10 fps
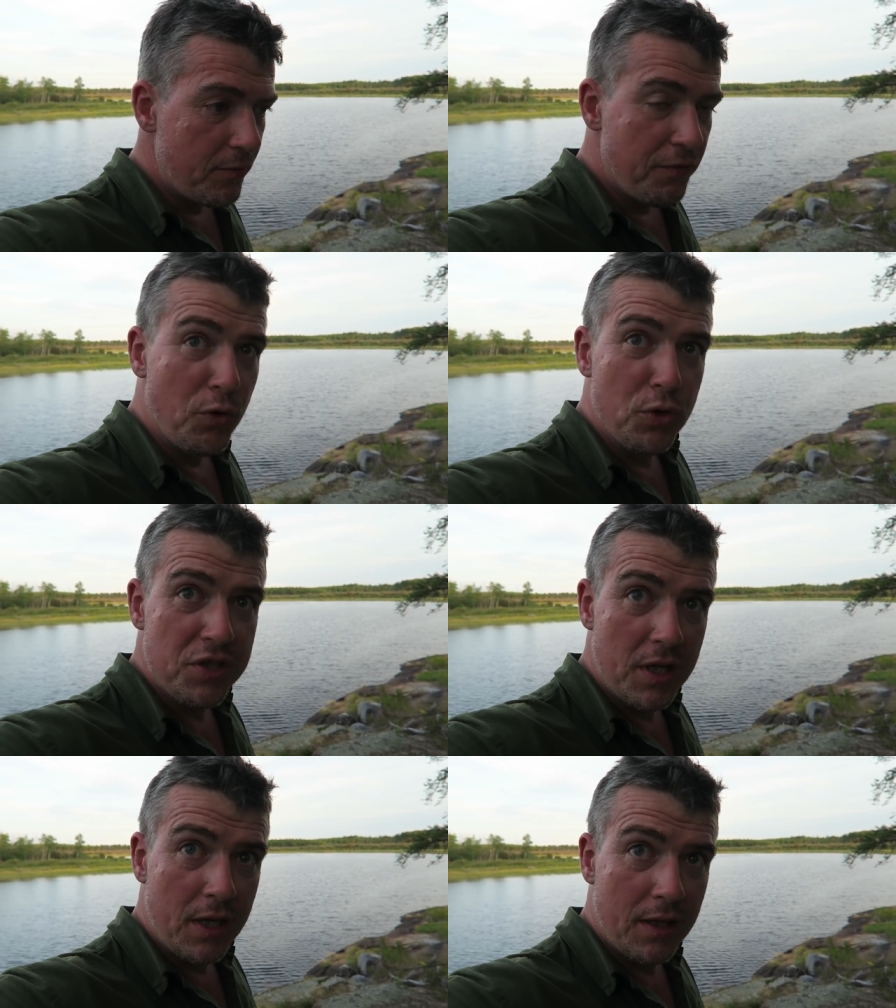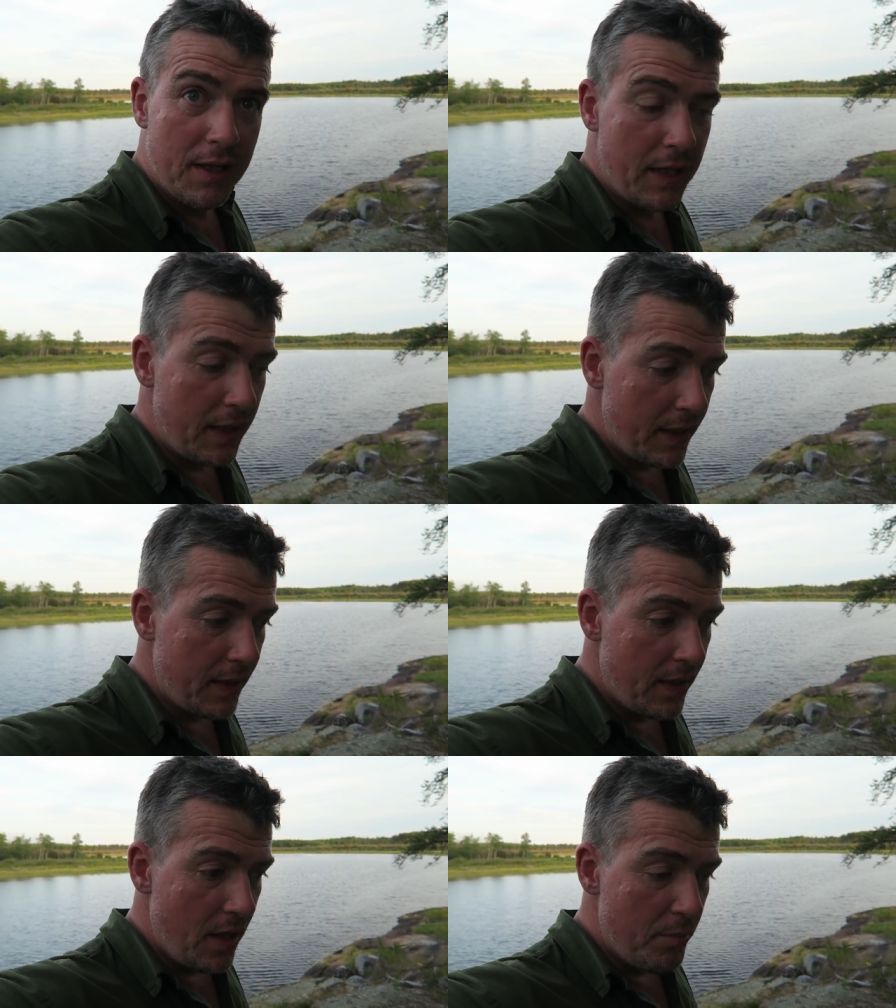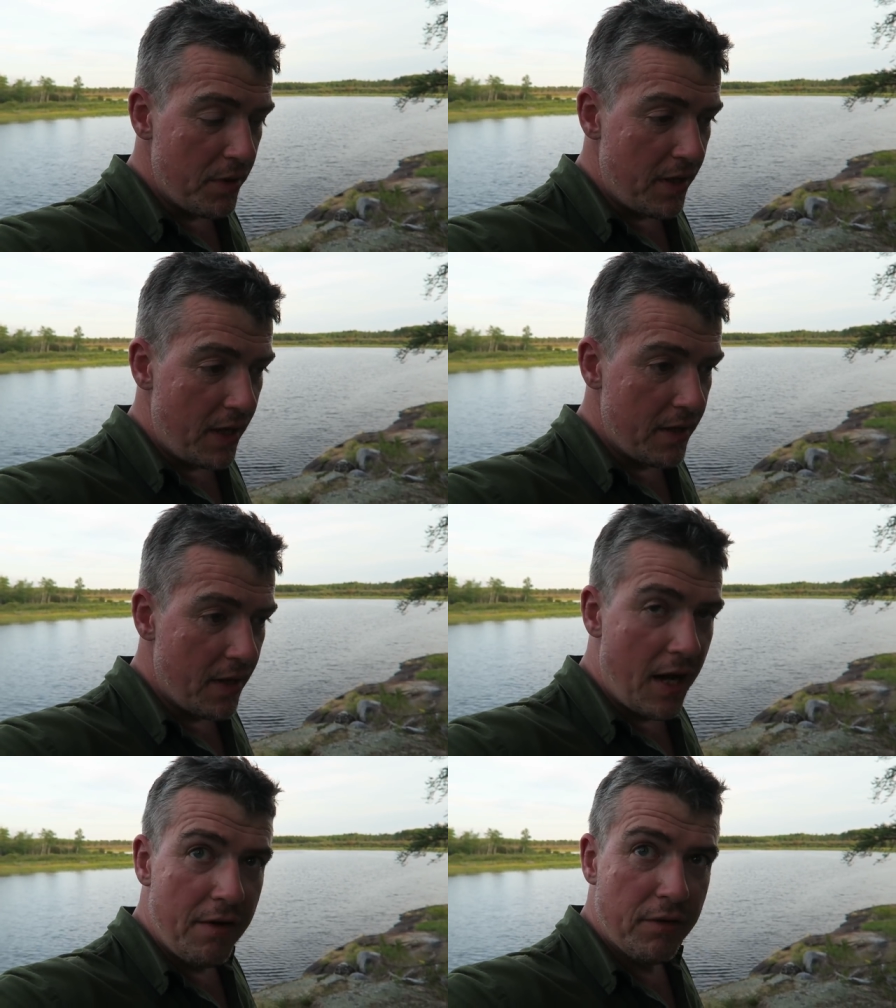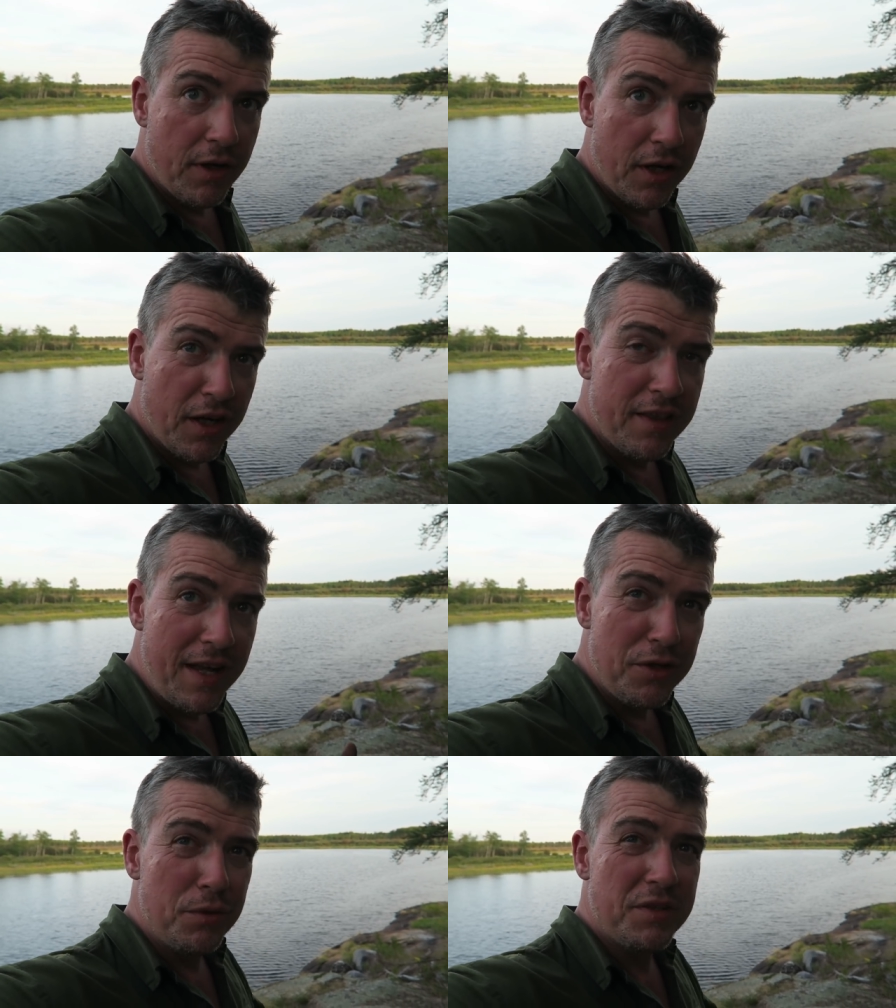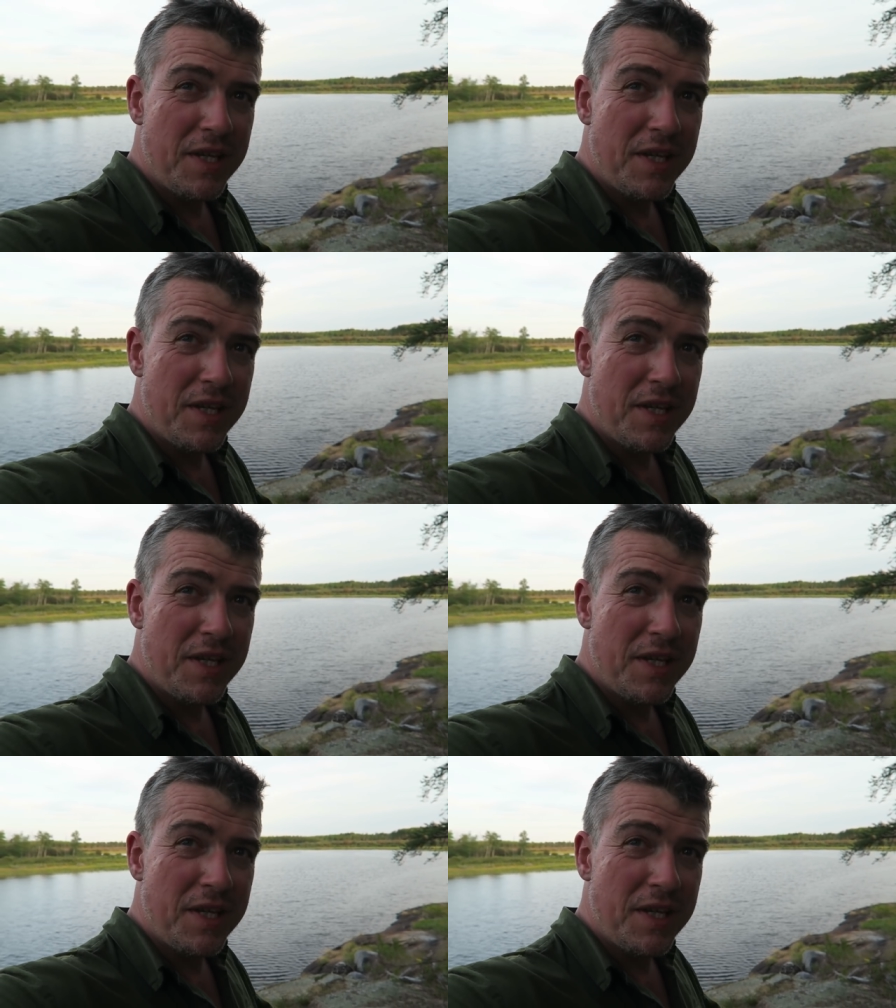40 clearly, but then I can then do